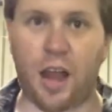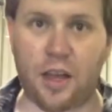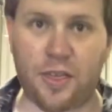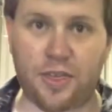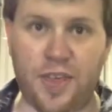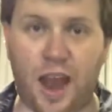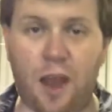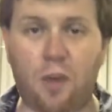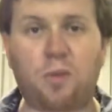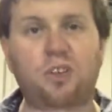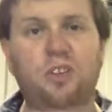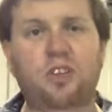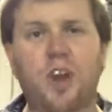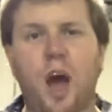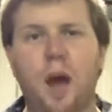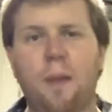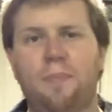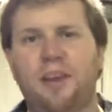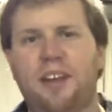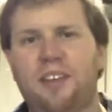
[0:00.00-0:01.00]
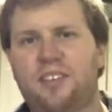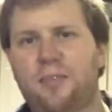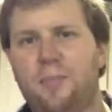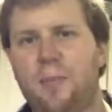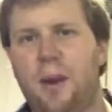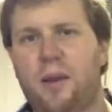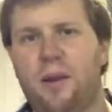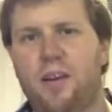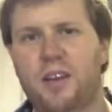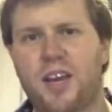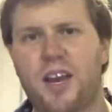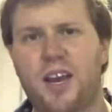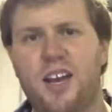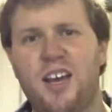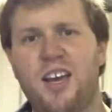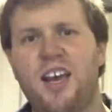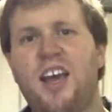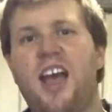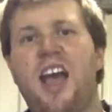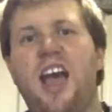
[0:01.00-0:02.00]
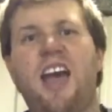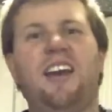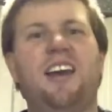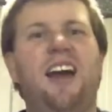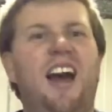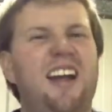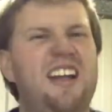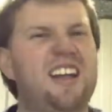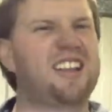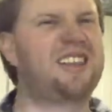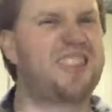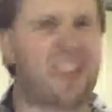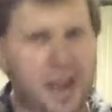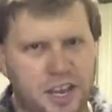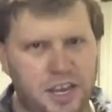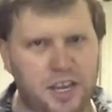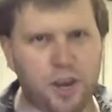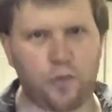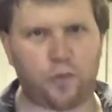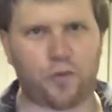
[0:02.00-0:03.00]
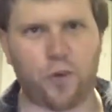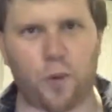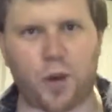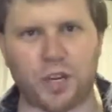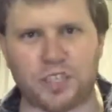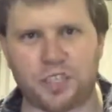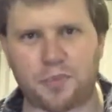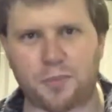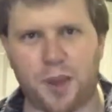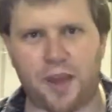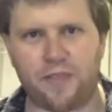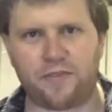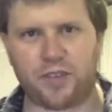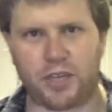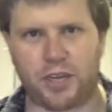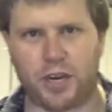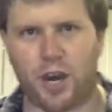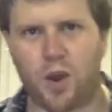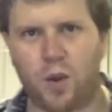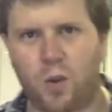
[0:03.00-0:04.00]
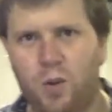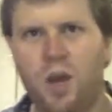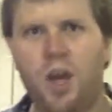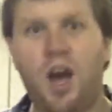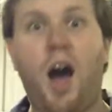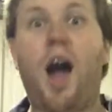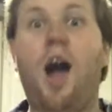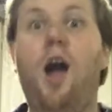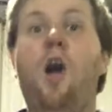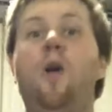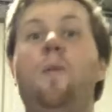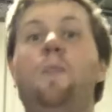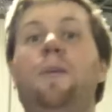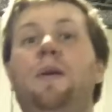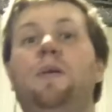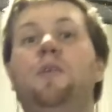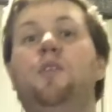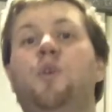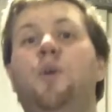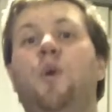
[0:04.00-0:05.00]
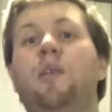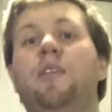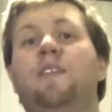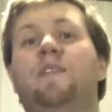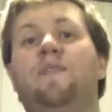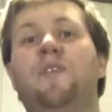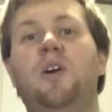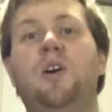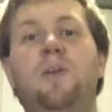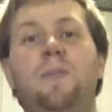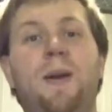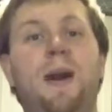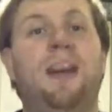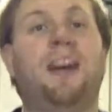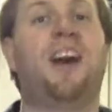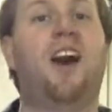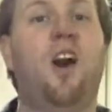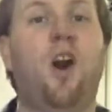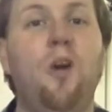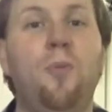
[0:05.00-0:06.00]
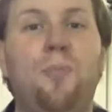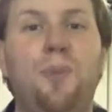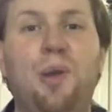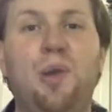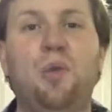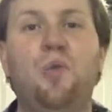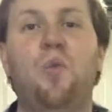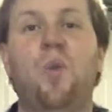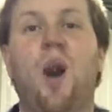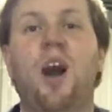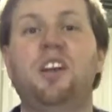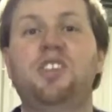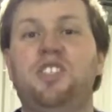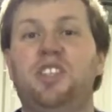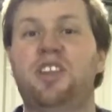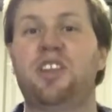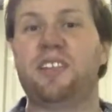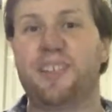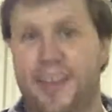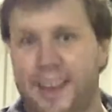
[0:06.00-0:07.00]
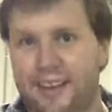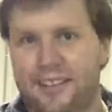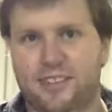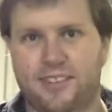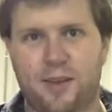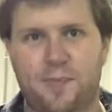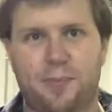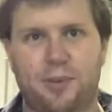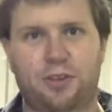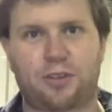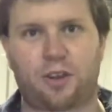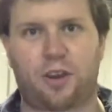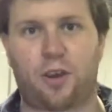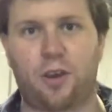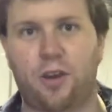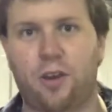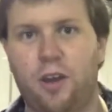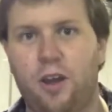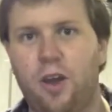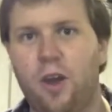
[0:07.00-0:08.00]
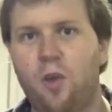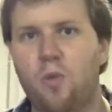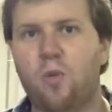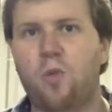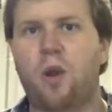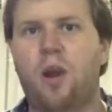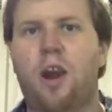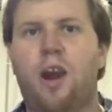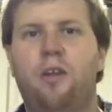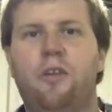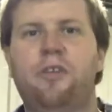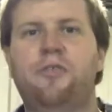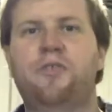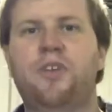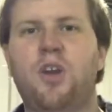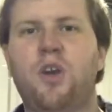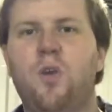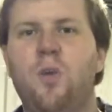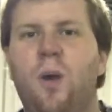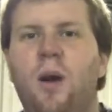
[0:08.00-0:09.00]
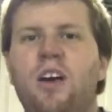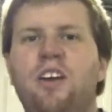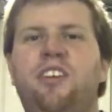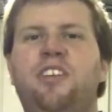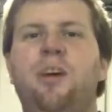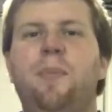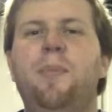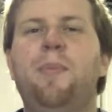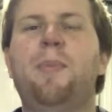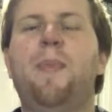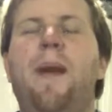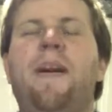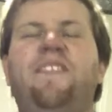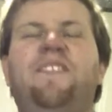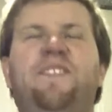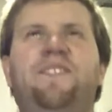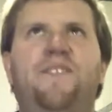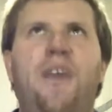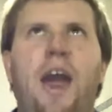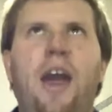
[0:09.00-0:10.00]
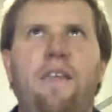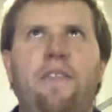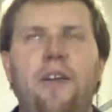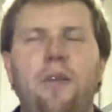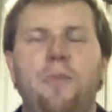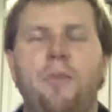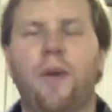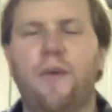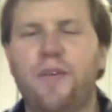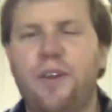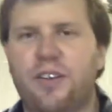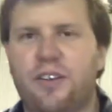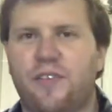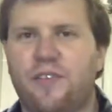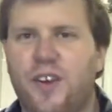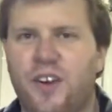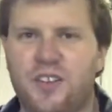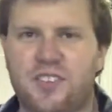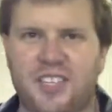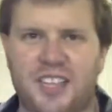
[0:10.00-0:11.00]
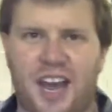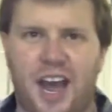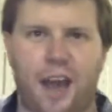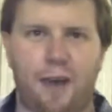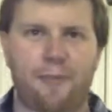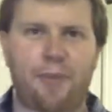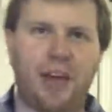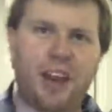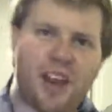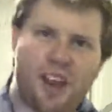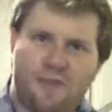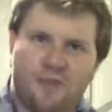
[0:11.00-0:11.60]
That was God Bless America, and I thank you for watching my video. I hope you enjoyed the film, and I hope you watch the next episode where I review some of my favorite movies of all time.